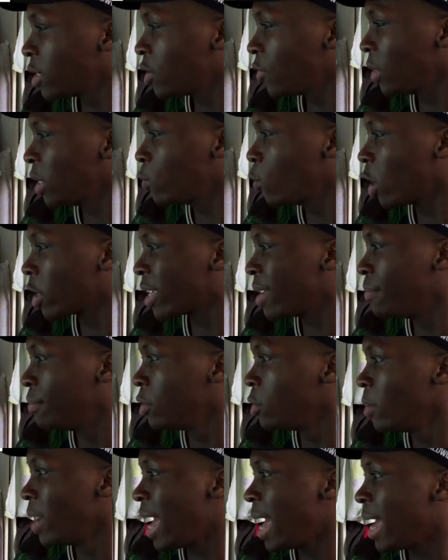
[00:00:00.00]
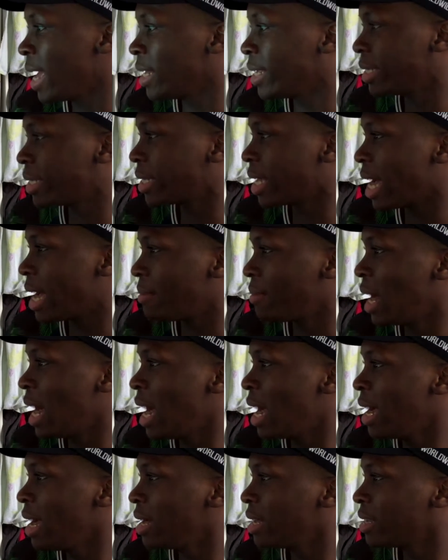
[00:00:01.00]
So he's rocking blue hair this time,
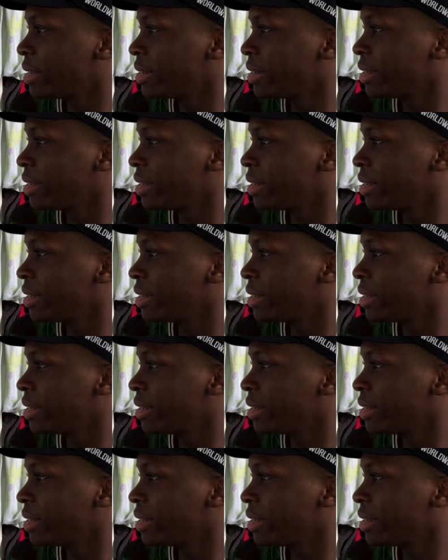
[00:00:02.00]
alright.